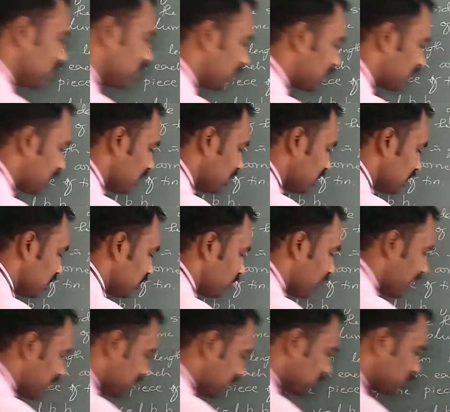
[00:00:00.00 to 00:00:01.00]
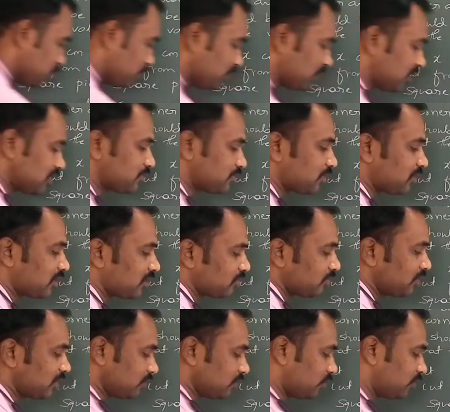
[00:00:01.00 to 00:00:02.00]
Okay, minus 4 is
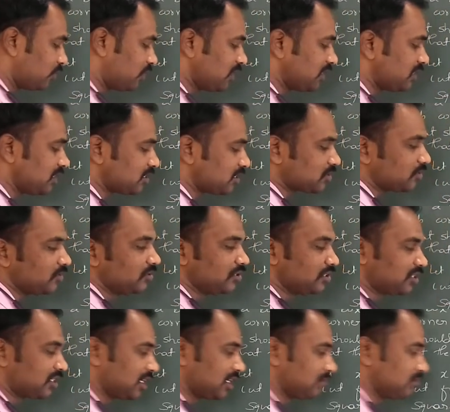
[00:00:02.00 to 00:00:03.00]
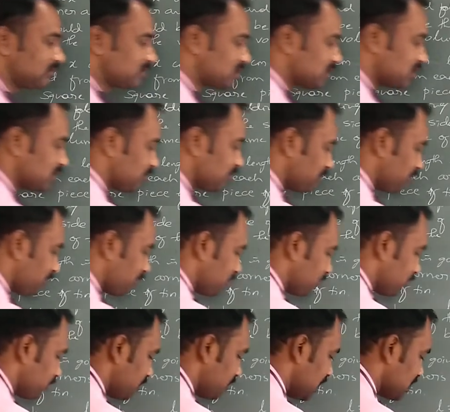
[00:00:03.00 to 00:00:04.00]
product with only these two terms.
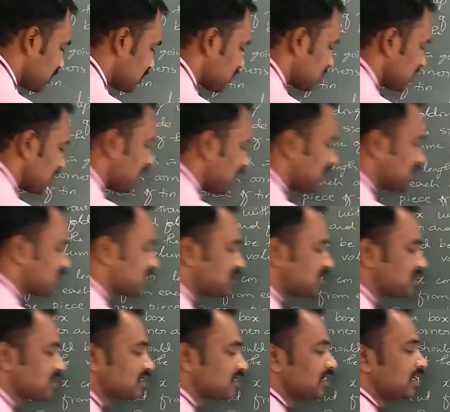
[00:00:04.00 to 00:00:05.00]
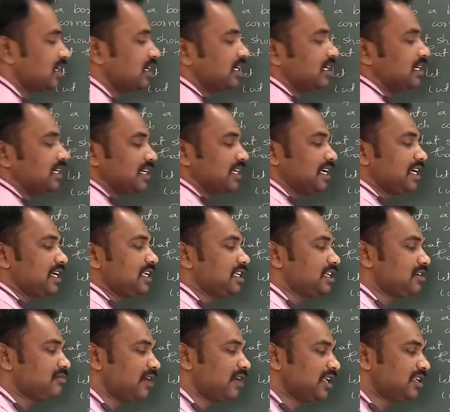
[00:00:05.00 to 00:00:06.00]
Plus as it is
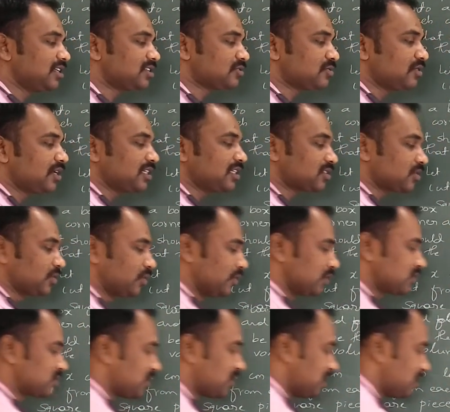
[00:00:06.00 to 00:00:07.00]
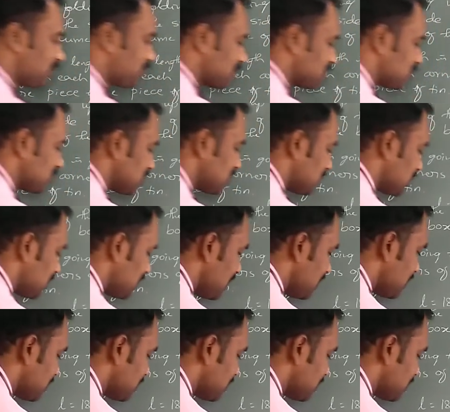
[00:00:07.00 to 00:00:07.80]
18 minus 2x whole square differentiation